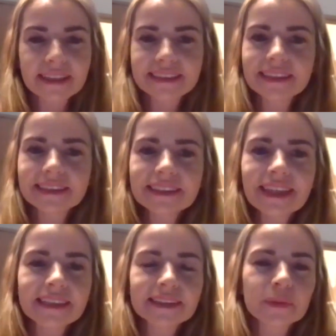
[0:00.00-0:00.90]
Essentially,
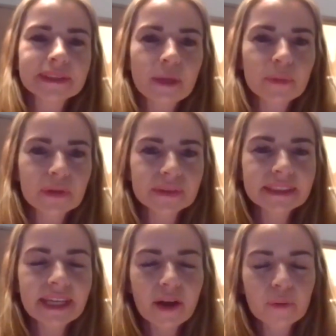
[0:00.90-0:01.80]
that is what
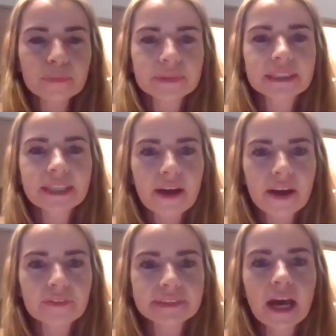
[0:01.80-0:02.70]
Temenos
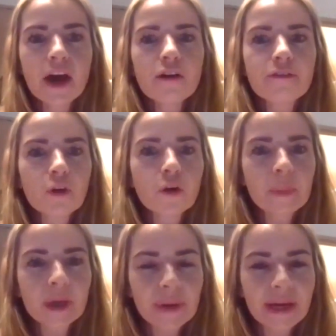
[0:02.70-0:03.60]
serves for
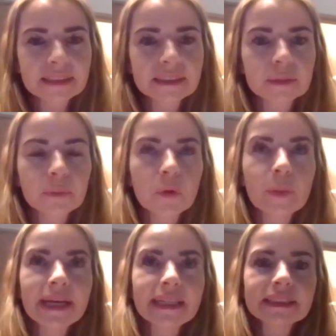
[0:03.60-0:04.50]
big banks and small
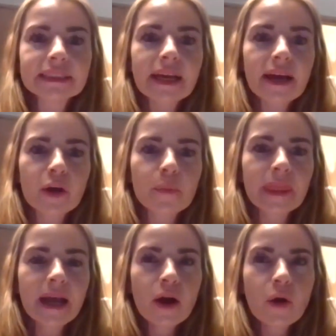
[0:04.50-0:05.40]
banks.
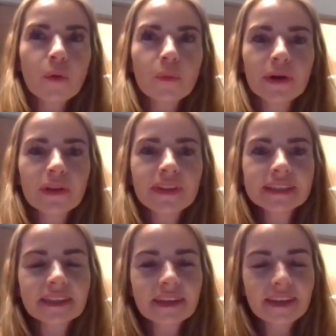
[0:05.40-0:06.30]
One of the
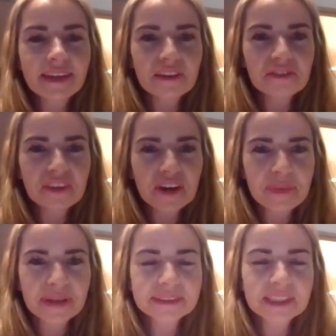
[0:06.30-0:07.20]
things that I love
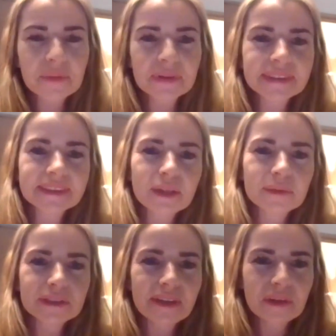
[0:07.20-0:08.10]
about Temenos in
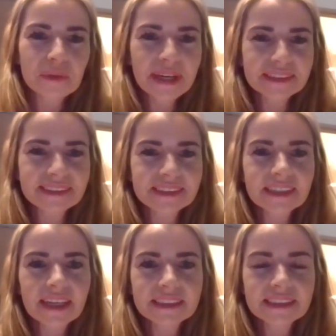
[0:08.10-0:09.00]
terms of our impact to
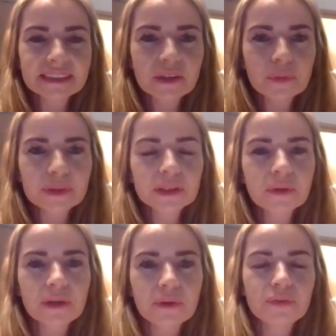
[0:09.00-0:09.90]
society is that we
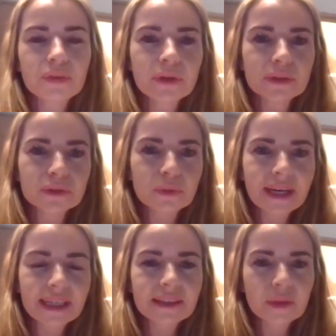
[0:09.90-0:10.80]
do an awful lot of
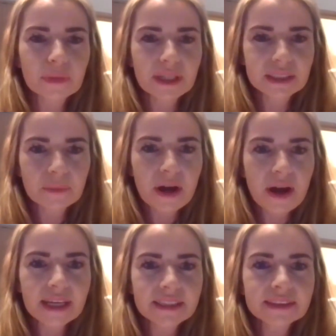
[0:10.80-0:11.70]
work in the emerging
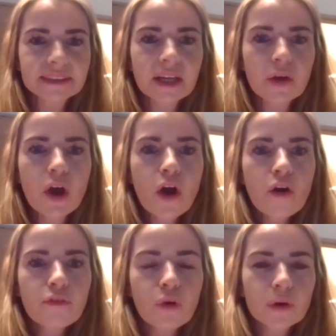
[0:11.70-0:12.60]
markets. So
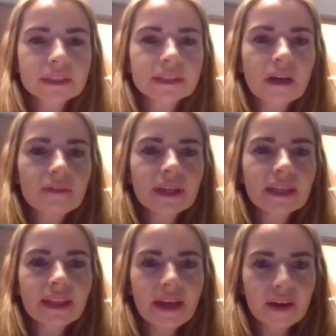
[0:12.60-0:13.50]
for
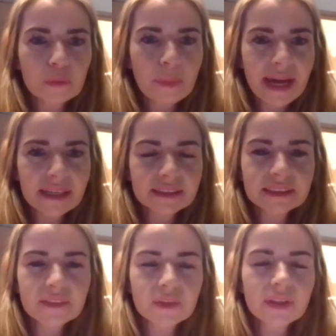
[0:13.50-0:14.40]
serving the unbanked,
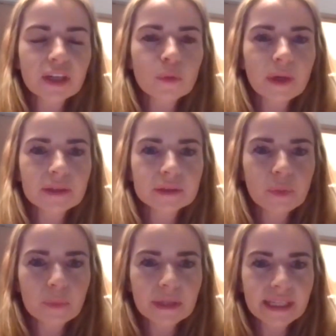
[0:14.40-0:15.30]
if you think about
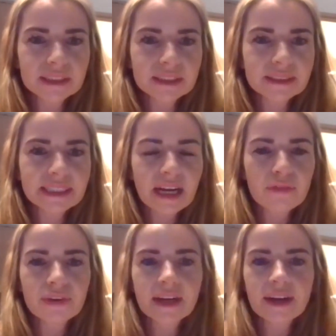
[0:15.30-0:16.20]
populations in
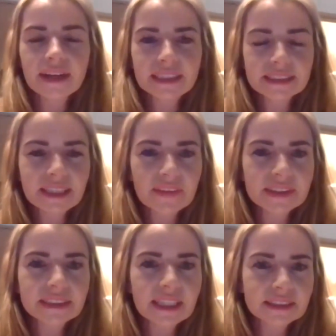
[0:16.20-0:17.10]
Africa, in
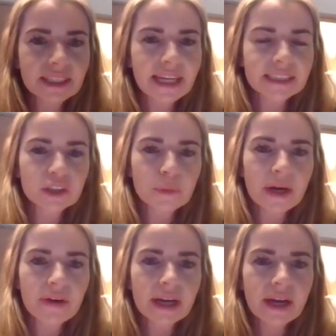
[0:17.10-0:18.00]
Southeast Asia, and Latin
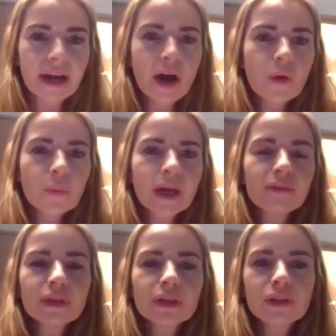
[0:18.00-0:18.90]
America, we have
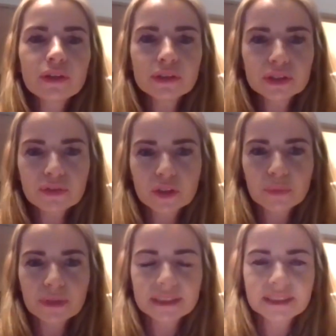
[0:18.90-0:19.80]
a huge
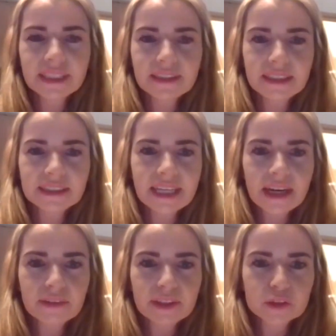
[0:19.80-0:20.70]
footprint in these
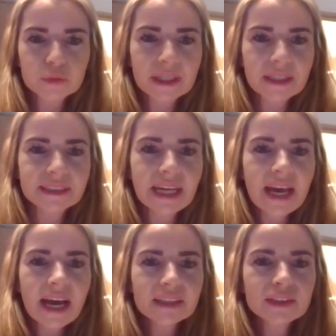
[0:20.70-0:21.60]
areas because
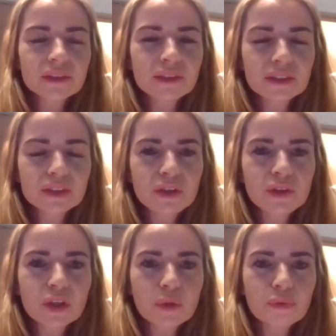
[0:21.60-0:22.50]
as soon as you
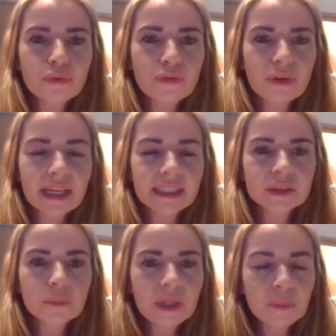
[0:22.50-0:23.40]
can provide
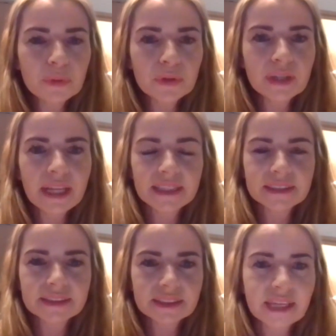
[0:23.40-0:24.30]
people and
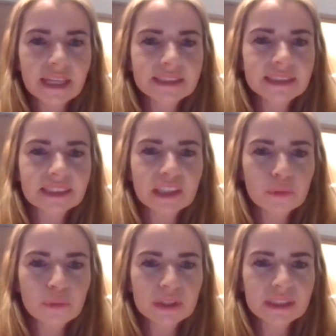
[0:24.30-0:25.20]
societies and
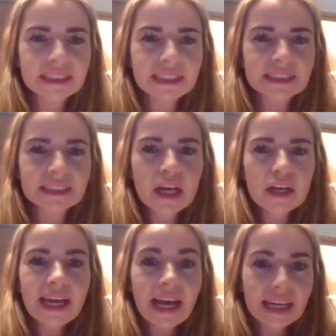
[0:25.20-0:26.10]
communities
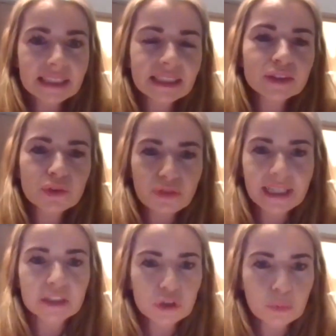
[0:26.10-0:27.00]
access to
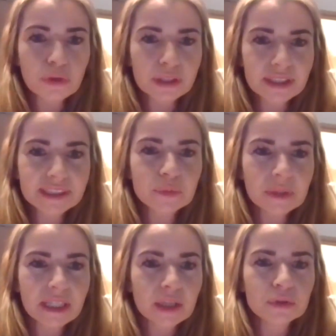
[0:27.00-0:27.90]
financial products,
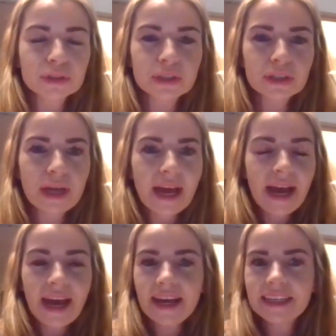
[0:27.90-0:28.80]
being able to
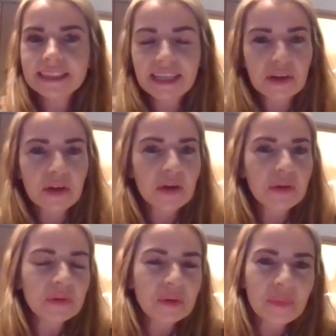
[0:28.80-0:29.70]
get a
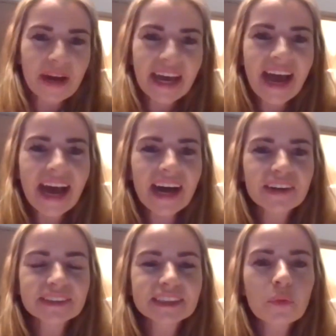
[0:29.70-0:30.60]
loan, buy a
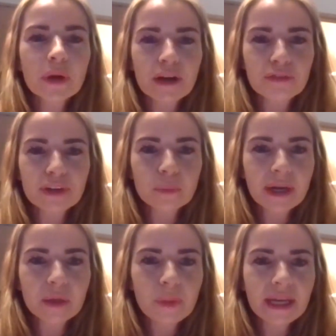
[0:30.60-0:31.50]
house, whatever it
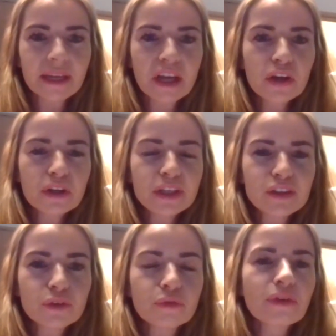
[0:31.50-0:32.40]
might be,
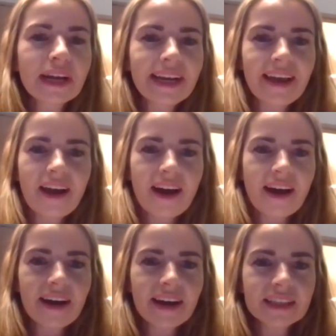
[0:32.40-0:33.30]
you really
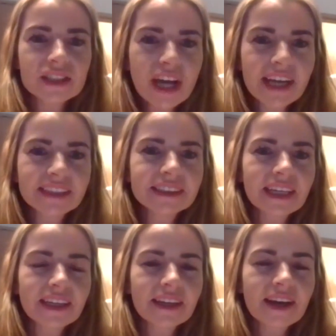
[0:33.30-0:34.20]
are
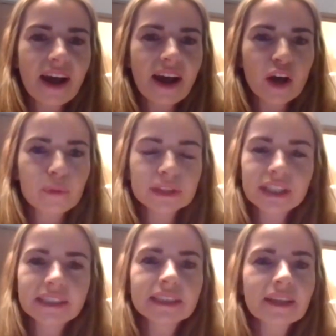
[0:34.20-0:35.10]
changing
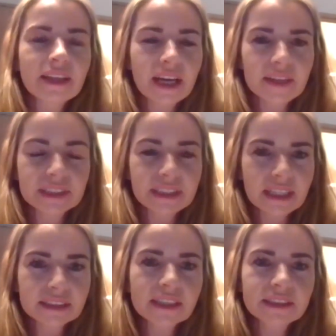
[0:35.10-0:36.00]
the lives
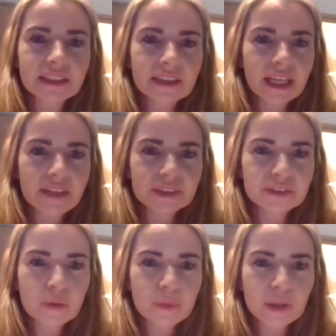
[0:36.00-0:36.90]
and touching the lives of
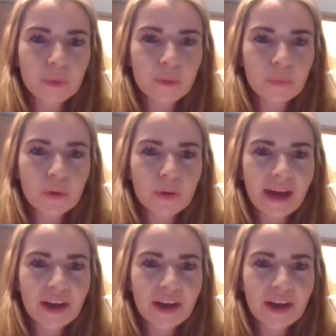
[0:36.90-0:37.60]
so many people.